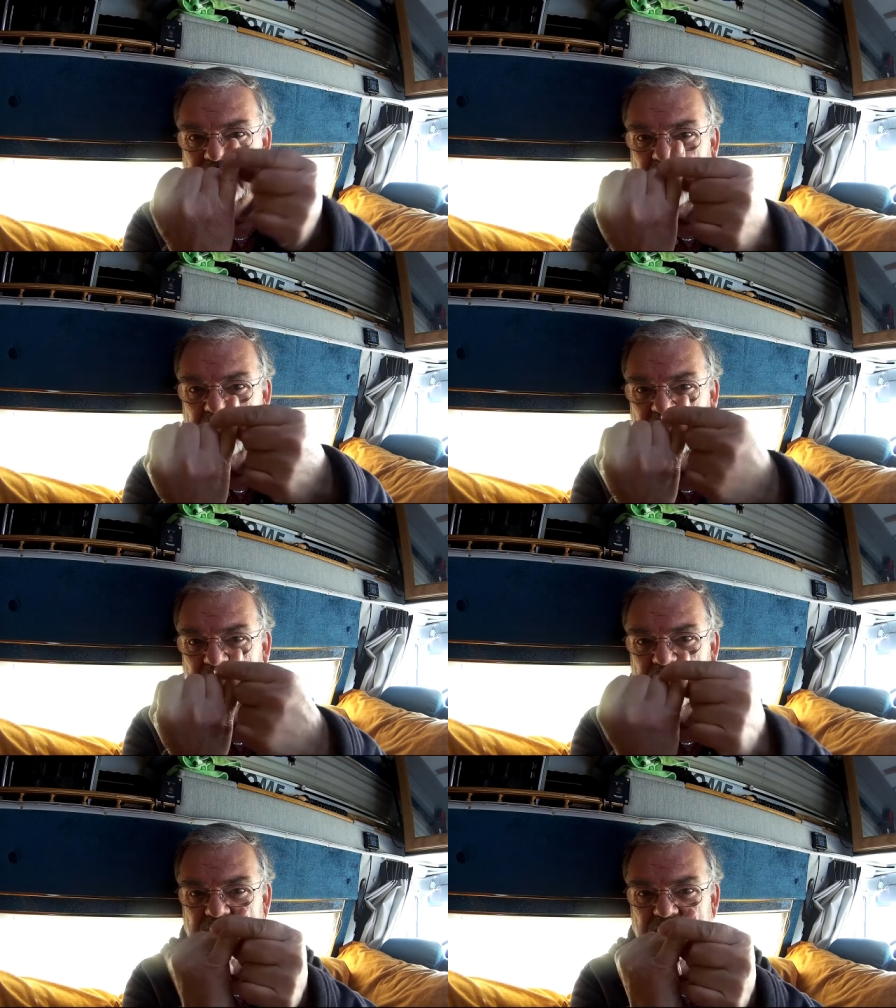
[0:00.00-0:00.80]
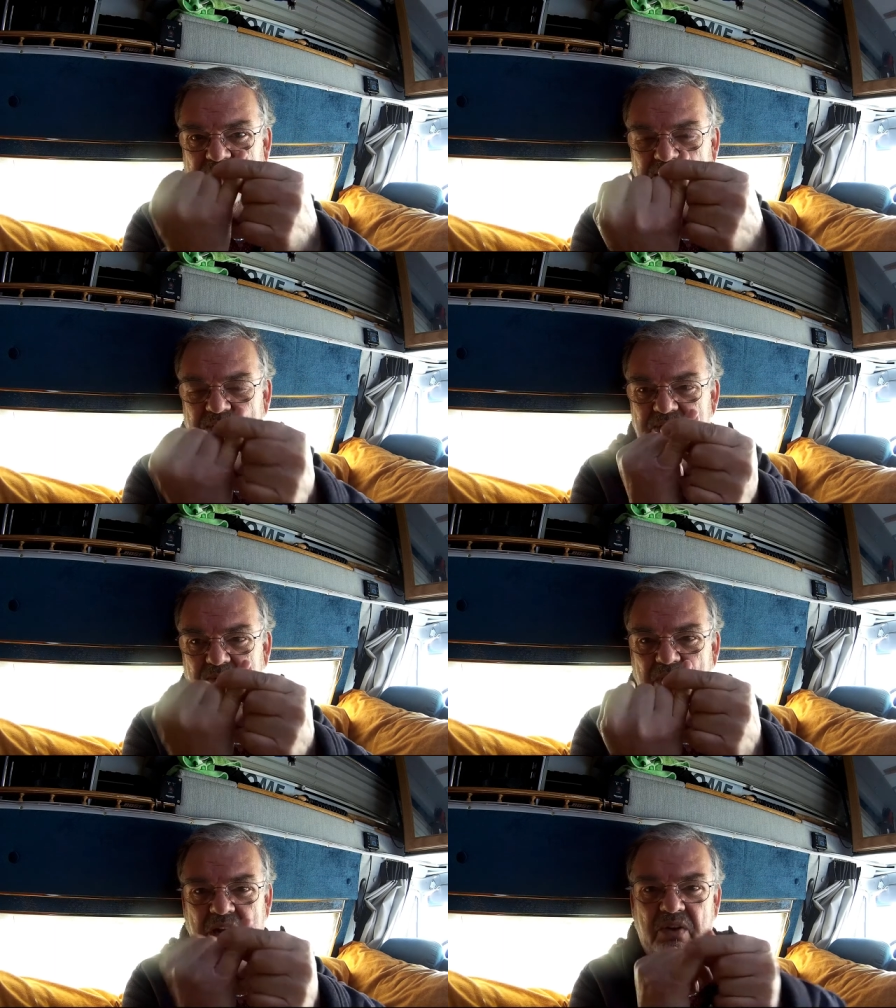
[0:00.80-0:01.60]
same distance
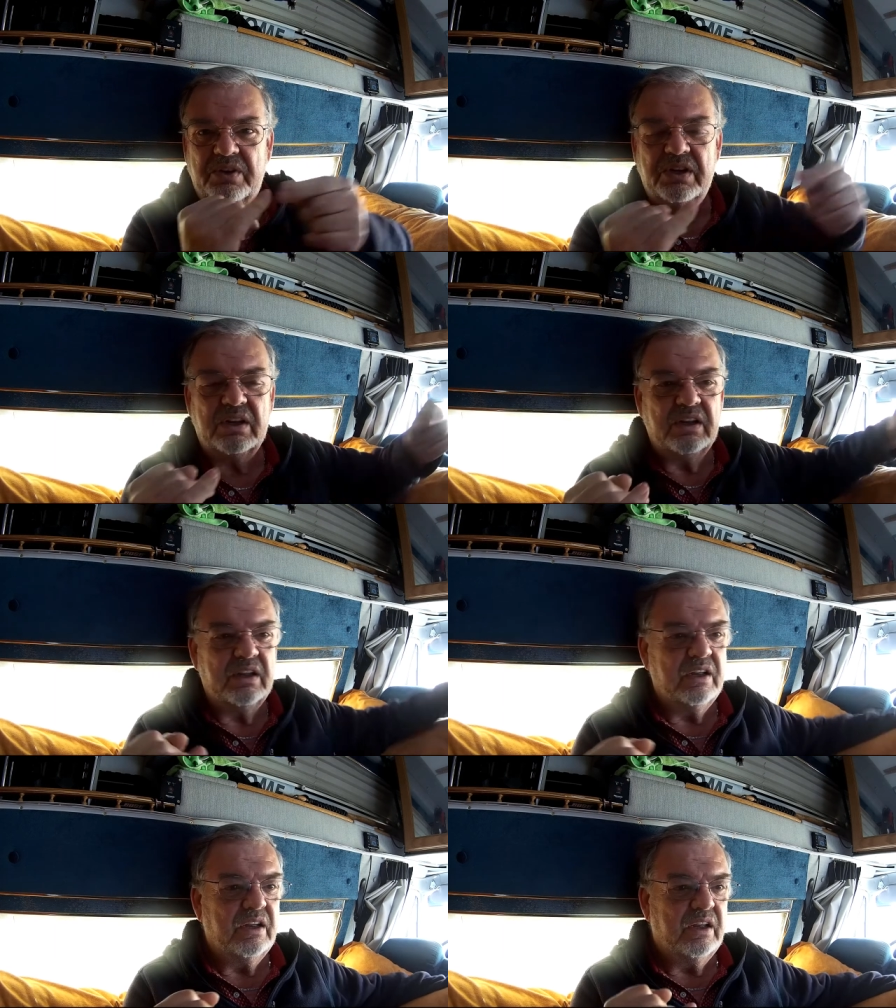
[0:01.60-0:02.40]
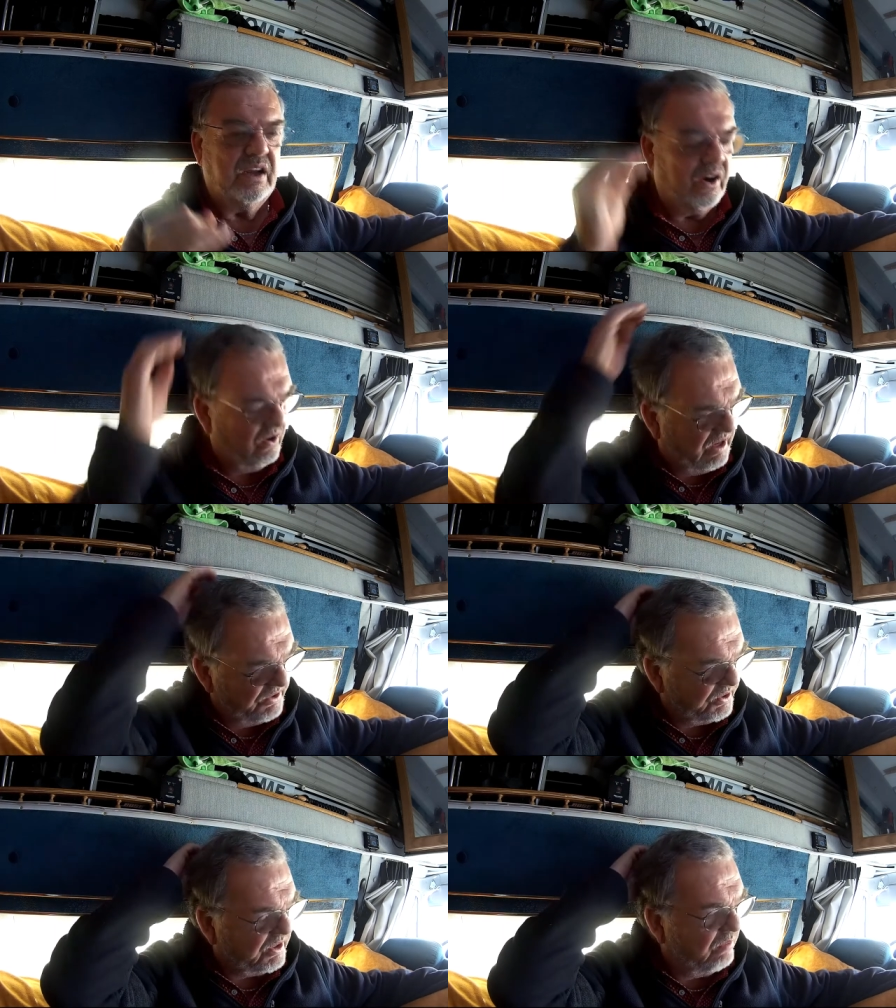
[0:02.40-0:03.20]
around or uh,
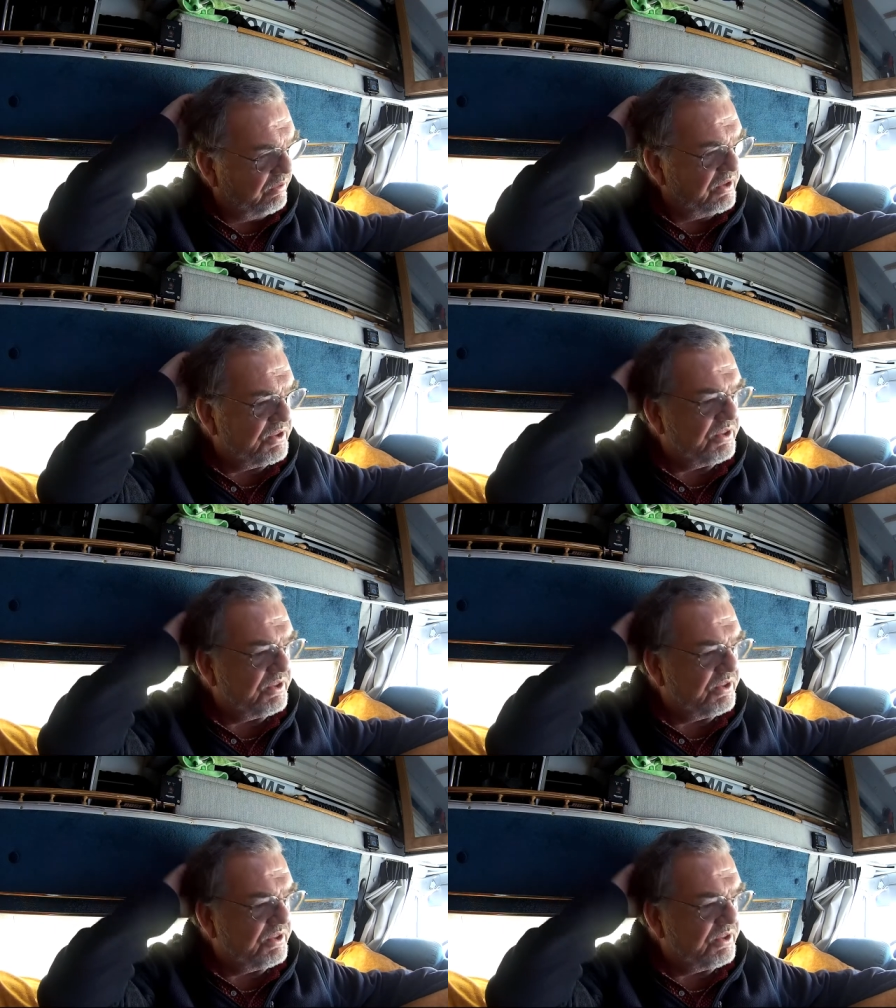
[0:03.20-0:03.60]
circumference